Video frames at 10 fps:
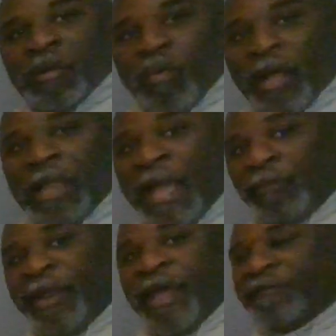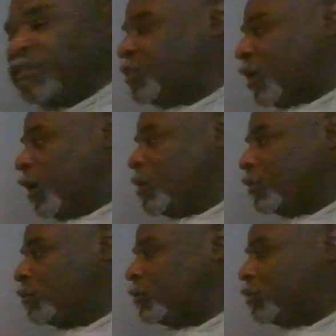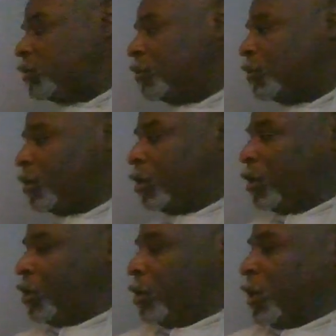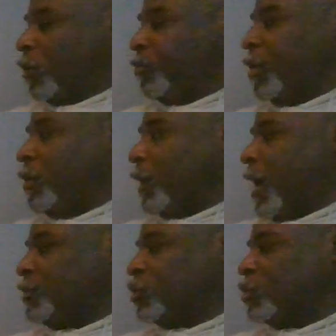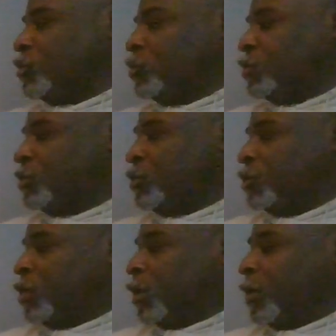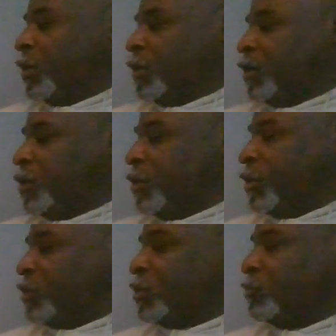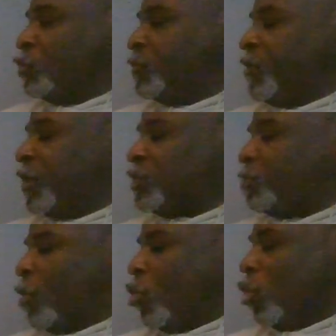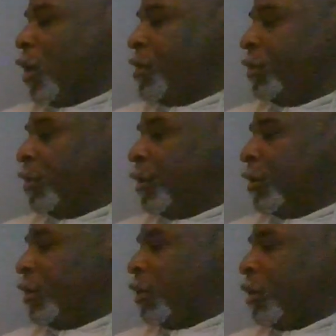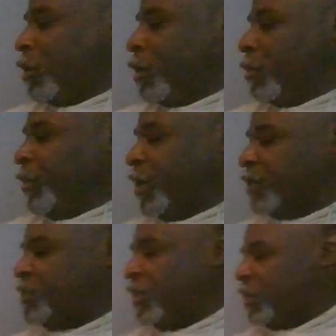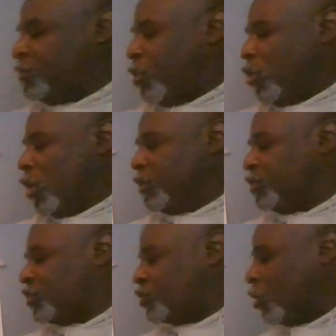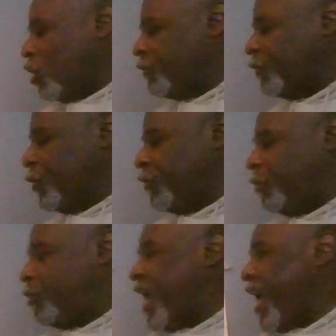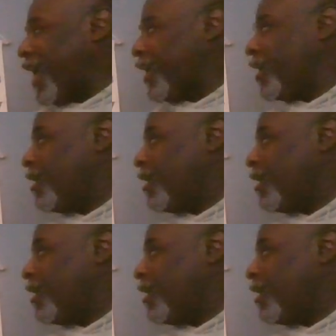Well, I would have to say it would be logical to move this pawn because these pawns are further back